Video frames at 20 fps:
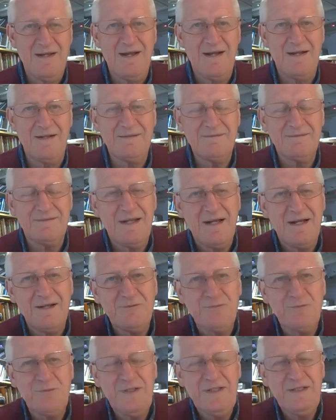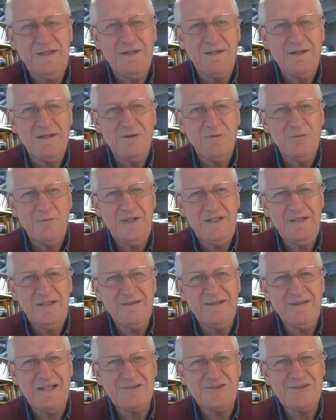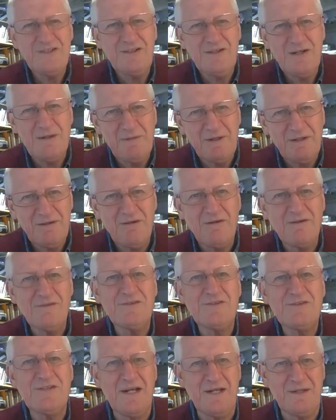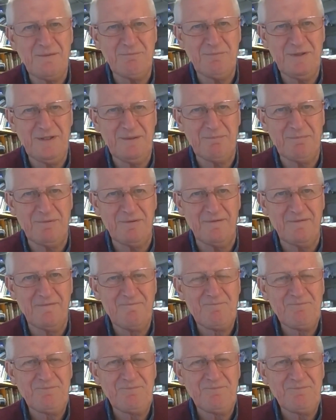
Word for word: And, and we, we can actually come alongside people